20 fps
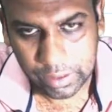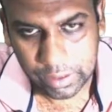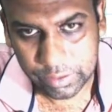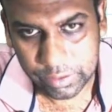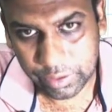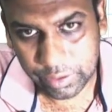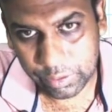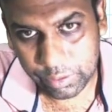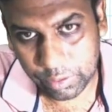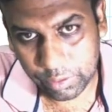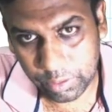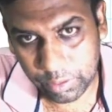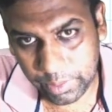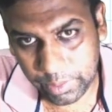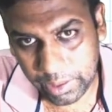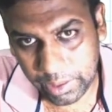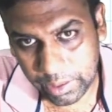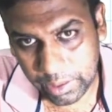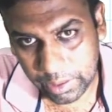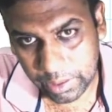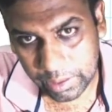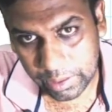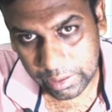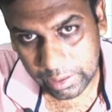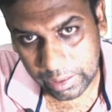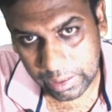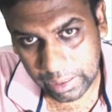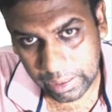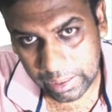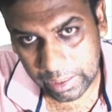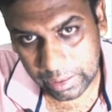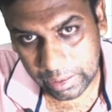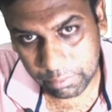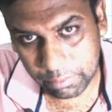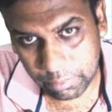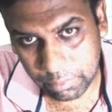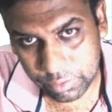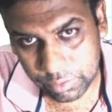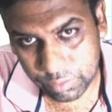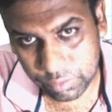So it will be k
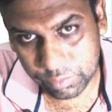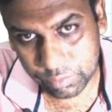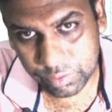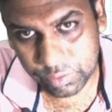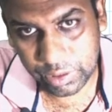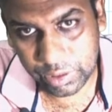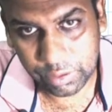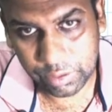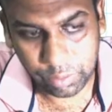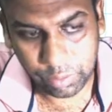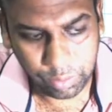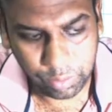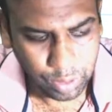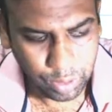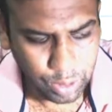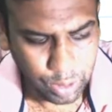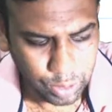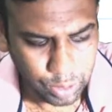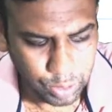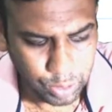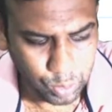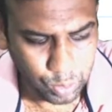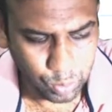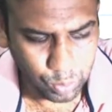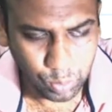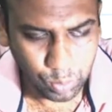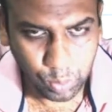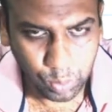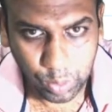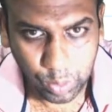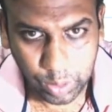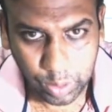equals to 0 to